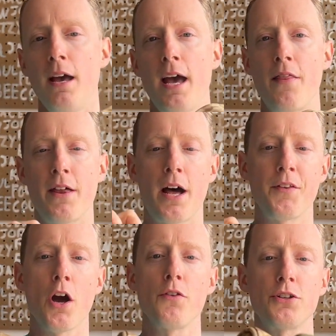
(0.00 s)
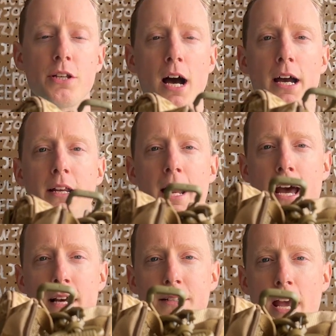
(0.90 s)
And then on the other side, it
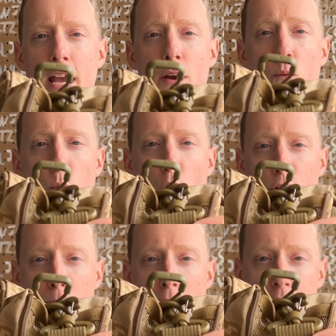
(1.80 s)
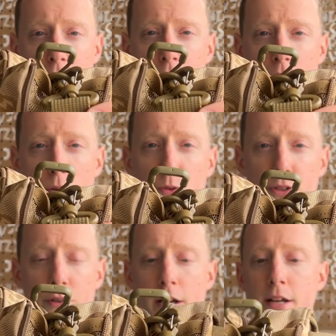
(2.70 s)
has a water bottle
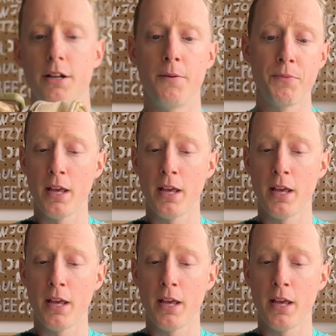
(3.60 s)
holder right here.